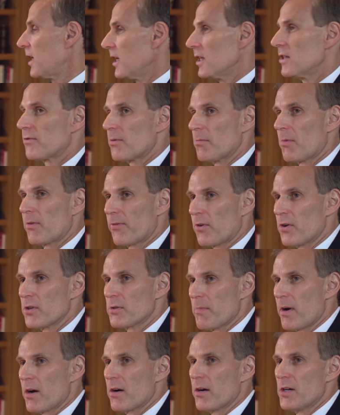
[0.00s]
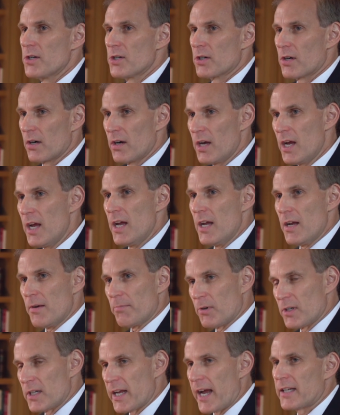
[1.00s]
kids from a first marriage are
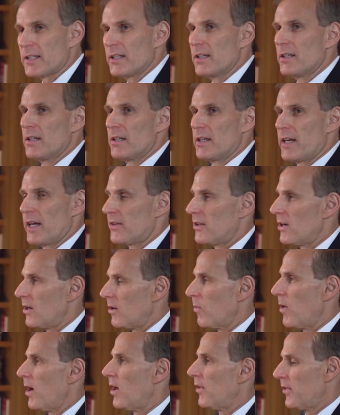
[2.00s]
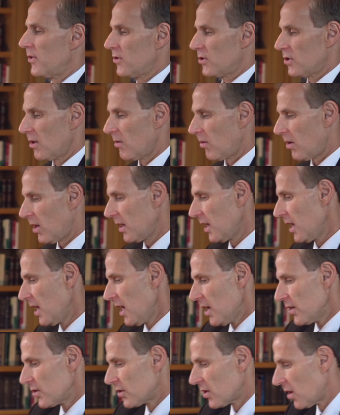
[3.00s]
protected and get their wealth and so on.
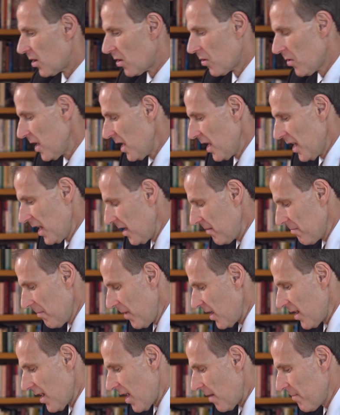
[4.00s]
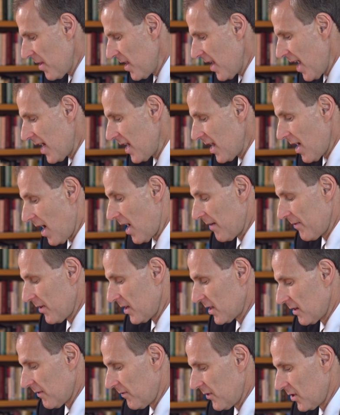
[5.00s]
So it might not be any
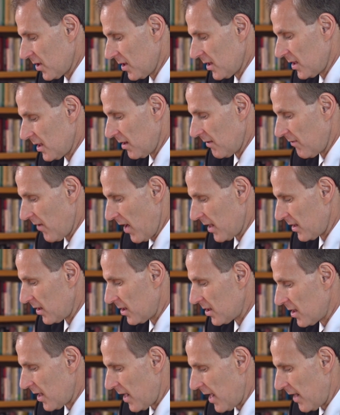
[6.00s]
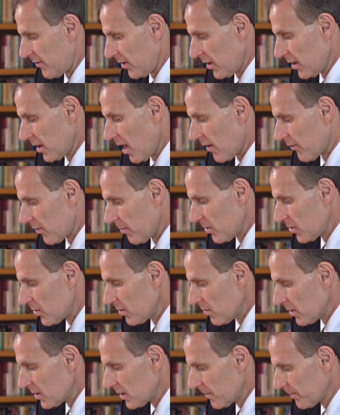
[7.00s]
obvious efficiency advantage to having the government
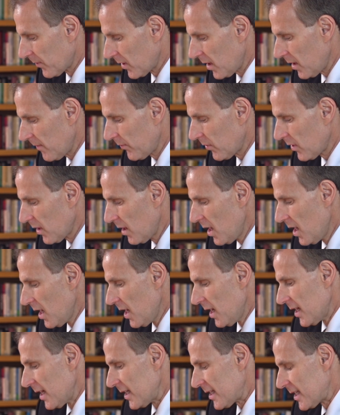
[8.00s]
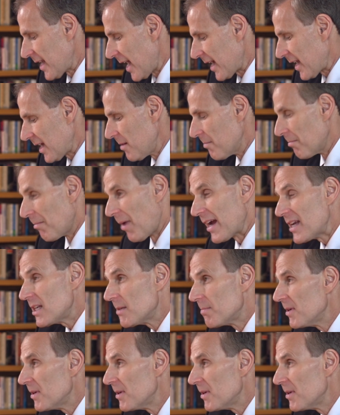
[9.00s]
do it. Okay? A second might